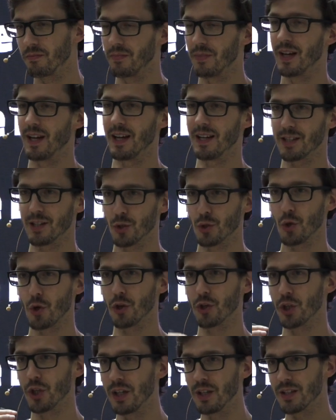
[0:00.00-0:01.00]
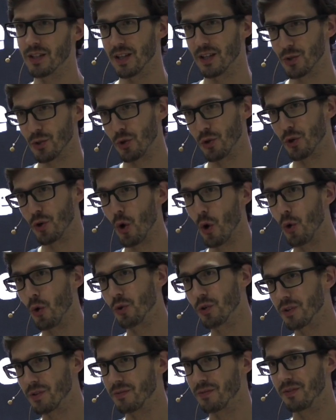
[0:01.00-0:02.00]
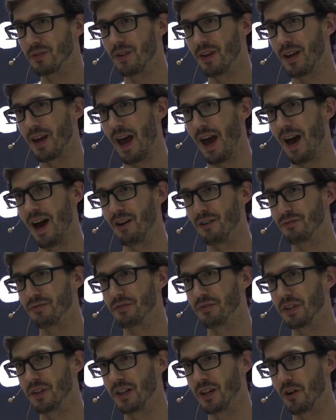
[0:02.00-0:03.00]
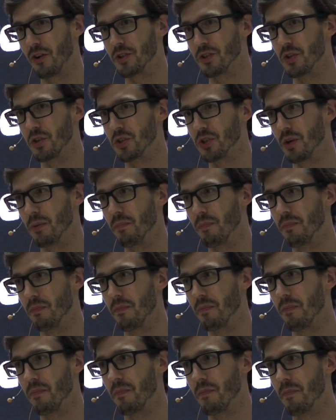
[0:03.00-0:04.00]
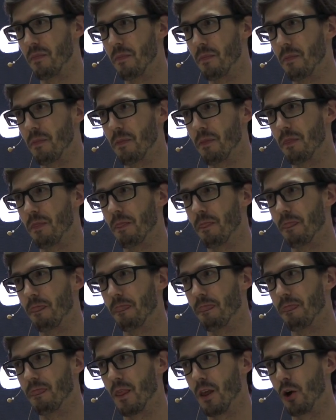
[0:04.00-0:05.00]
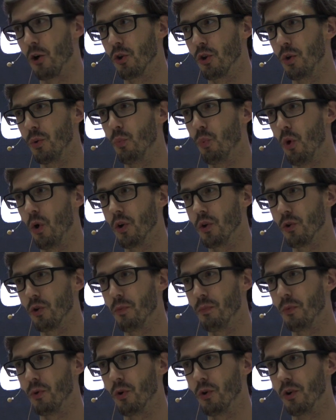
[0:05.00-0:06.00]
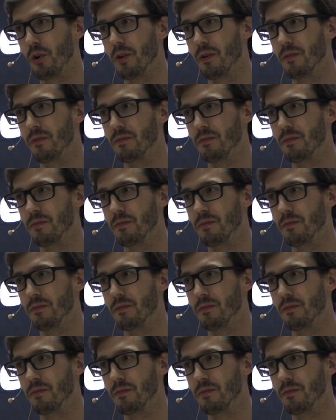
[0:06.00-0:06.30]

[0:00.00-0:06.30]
Elasticsearch instance or node have in our system? Only one or more?